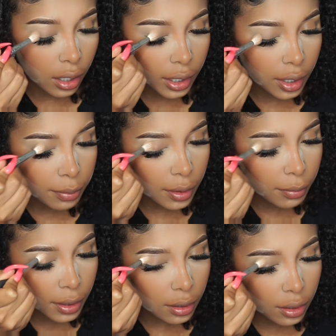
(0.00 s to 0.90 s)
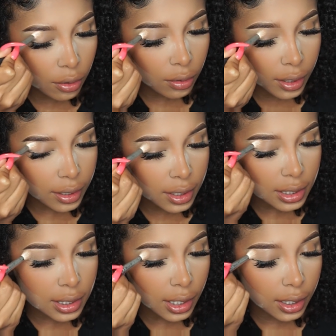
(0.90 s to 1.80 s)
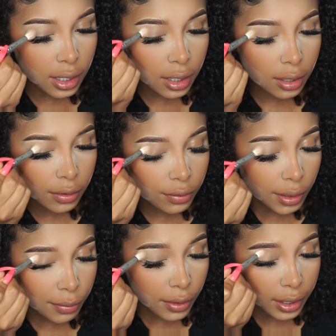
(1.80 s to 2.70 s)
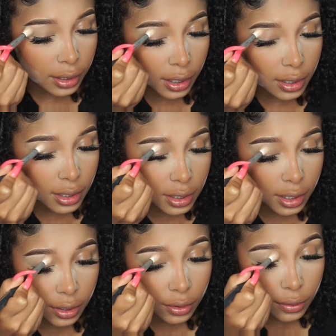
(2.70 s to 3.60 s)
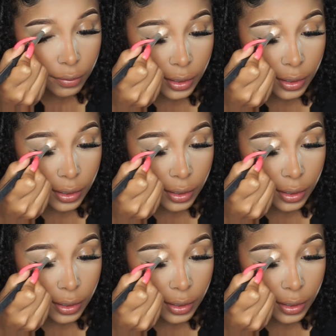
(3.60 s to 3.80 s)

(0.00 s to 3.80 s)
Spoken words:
I keep them a little like sticky from like the concealer and